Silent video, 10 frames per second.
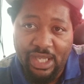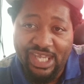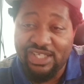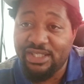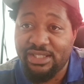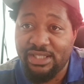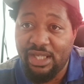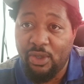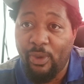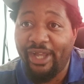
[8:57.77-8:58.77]
his
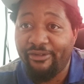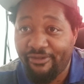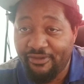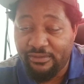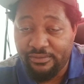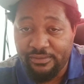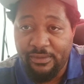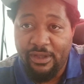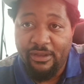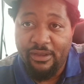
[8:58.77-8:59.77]
wife,
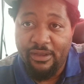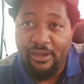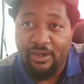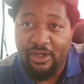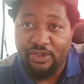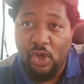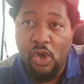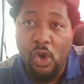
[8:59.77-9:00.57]
because